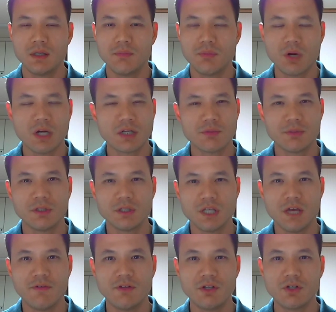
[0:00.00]
approximately
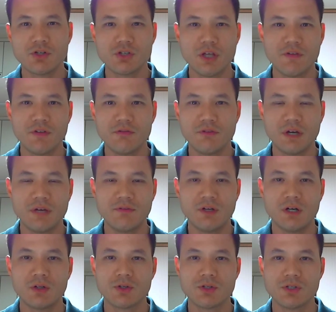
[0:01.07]
$70 or
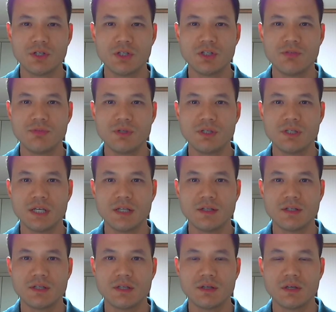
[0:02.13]
$75, needs to be sent